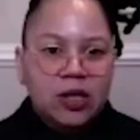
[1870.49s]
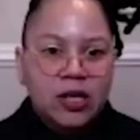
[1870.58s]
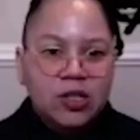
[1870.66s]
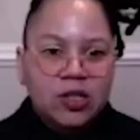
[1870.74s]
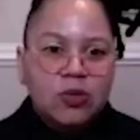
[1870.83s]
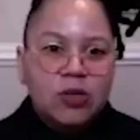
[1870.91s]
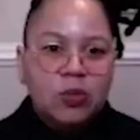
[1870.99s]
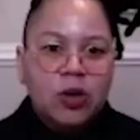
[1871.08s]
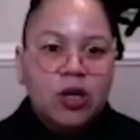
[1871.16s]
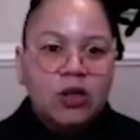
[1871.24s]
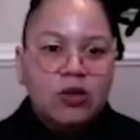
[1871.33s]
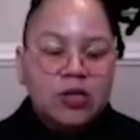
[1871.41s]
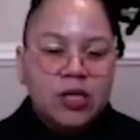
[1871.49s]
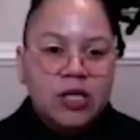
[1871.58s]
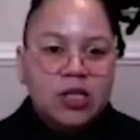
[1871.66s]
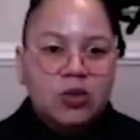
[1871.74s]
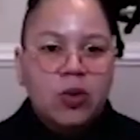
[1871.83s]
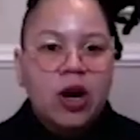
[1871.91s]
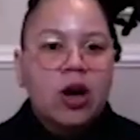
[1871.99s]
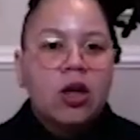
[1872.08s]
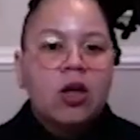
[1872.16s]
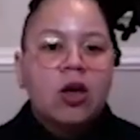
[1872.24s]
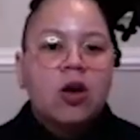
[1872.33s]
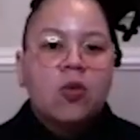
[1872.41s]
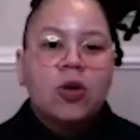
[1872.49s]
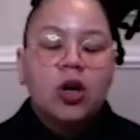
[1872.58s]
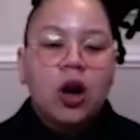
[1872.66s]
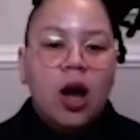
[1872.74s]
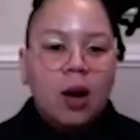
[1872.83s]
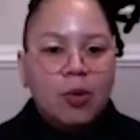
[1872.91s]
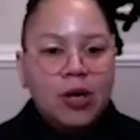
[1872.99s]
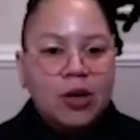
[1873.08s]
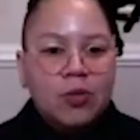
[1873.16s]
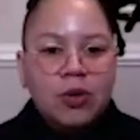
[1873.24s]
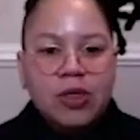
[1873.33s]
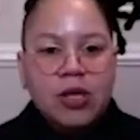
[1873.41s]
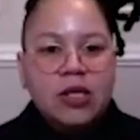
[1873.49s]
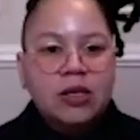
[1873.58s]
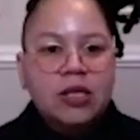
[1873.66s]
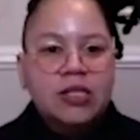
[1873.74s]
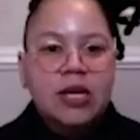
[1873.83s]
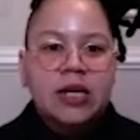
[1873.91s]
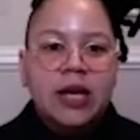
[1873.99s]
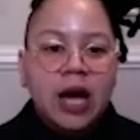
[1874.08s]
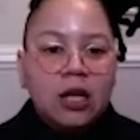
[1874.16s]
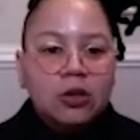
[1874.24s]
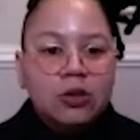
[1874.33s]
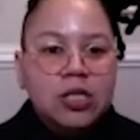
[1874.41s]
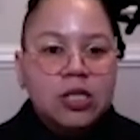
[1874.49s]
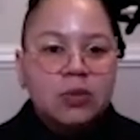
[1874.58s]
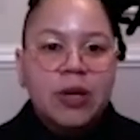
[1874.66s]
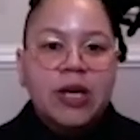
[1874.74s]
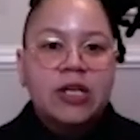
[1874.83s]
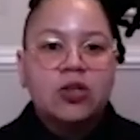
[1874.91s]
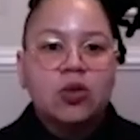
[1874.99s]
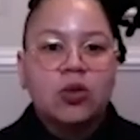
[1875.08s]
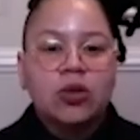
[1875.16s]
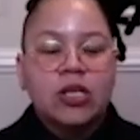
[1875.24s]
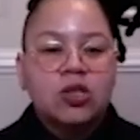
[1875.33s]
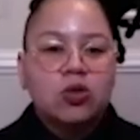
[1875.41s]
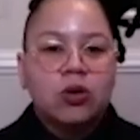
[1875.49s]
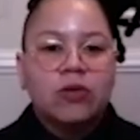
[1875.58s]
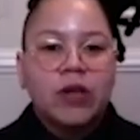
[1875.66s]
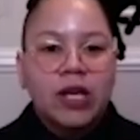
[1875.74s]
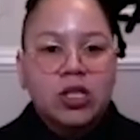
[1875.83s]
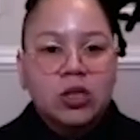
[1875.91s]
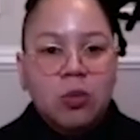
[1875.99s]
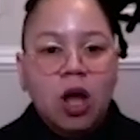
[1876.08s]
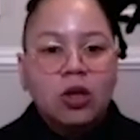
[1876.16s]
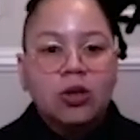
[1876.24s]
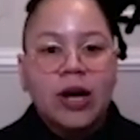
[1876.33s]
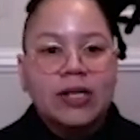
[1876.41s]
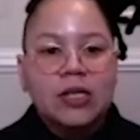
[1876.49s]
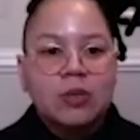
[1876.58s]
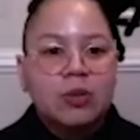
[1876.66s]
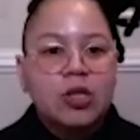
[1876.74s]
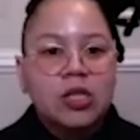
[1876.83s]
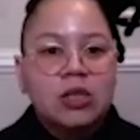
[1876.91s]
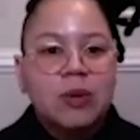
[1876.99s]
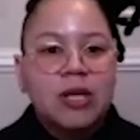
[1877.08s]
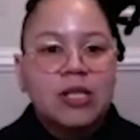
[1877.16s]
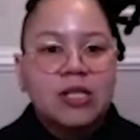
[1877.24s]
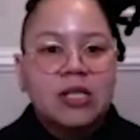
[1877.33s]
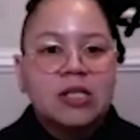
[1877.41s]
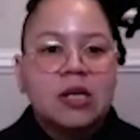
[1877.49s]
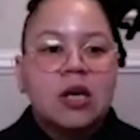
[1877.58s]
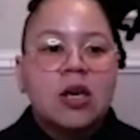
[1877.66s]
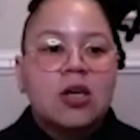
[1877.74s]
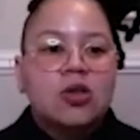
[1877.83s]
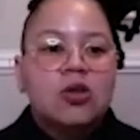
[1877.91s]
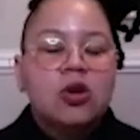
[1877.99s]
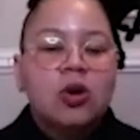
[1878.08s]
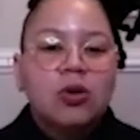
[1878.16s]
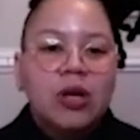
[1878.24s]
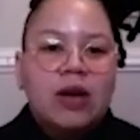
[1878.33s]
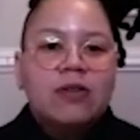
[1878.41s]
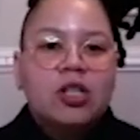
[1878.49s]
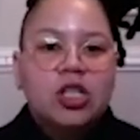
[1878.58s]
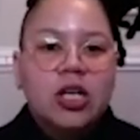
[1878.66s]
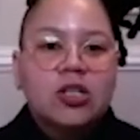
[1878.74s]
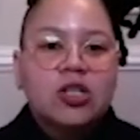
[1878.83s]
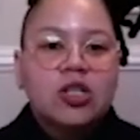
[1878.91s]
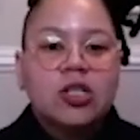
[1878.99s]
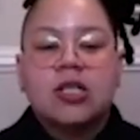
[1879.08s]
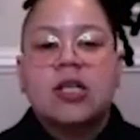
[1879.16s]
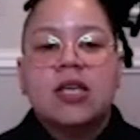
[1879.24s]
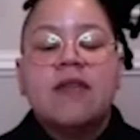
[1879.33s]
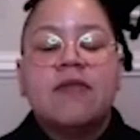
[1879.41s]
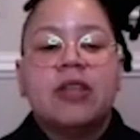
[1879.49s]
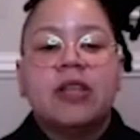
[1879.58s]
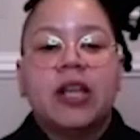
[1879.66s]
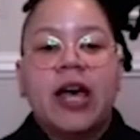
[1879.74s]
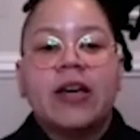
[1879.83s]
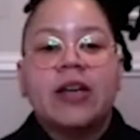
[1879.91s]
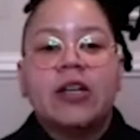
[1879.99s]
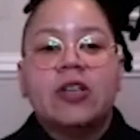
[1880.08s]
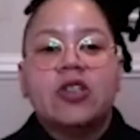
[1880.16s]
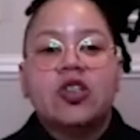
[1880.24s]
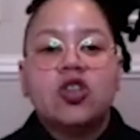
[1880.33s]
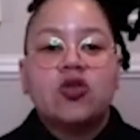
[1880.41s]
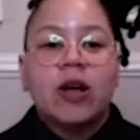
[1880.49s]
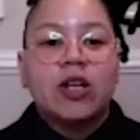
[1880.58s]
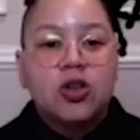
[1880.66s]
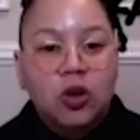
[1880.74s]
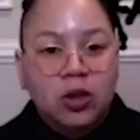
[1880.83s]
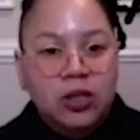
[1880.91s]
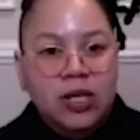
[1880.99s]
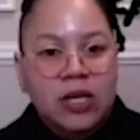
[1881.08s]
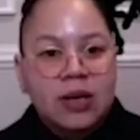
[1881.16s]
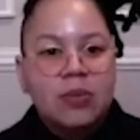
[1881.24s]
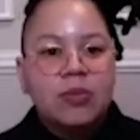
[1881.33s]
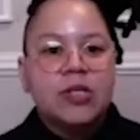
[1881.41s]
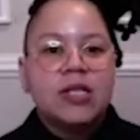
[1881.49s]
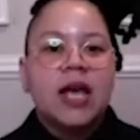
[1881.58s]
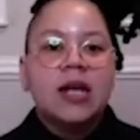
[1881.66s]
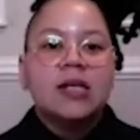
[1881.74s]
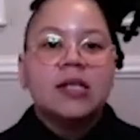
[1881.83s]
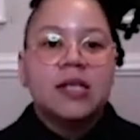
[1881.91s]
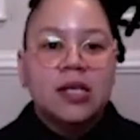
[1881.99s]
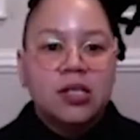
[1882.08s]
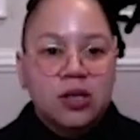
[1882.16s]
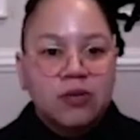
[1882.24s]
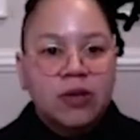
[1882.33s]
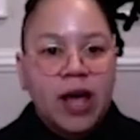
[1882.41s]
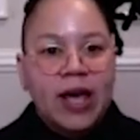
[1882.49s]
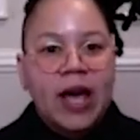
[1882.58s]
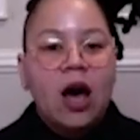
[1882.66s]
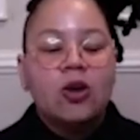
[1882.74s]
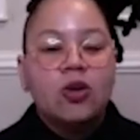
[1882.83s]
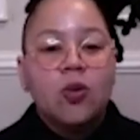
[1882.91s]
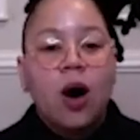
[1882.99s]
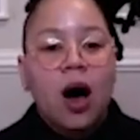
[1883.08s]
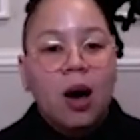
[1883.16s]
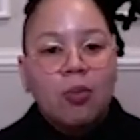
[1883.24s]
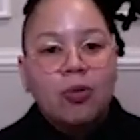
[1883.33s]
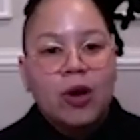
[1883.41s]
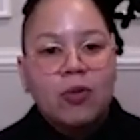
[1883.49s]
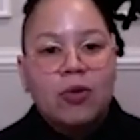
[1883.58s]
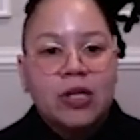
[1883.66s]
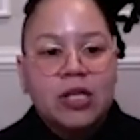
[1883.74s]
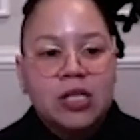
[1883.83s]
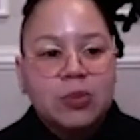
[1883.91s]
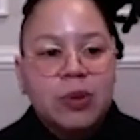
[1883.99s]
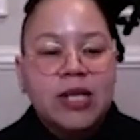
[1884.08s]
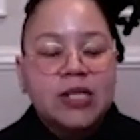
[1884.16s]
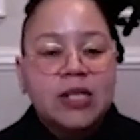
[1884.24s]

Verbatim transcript: And so it's one of those things where when you're operating within, let's say a gallery space or these sort of like smaller exhibition spaces, you don't have a chance just to even like stretch your limbs, get a sense of like how you operate within a space.